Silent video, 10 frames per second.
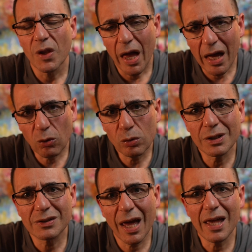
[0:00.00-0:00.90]
And all
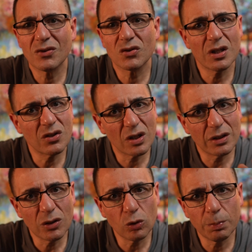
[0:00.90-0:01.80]
it takes is a
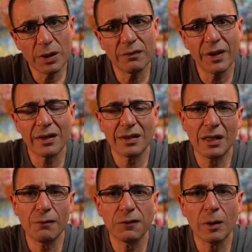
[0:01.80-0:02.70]
little bit of that
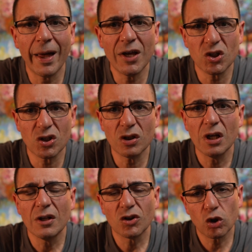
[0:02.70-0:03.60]
inflammation
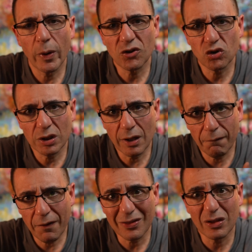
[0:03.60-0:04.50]
to actually
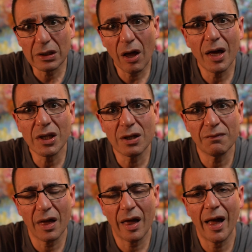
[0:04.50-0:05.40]
affect the lining of
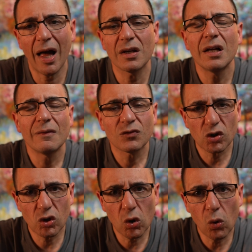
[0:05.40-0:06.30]
the heart
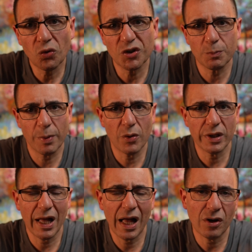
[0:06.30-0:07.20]
to cause this
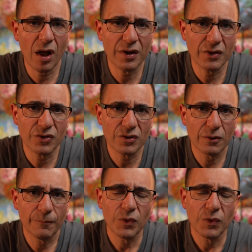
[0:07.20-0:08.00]
pericarditis.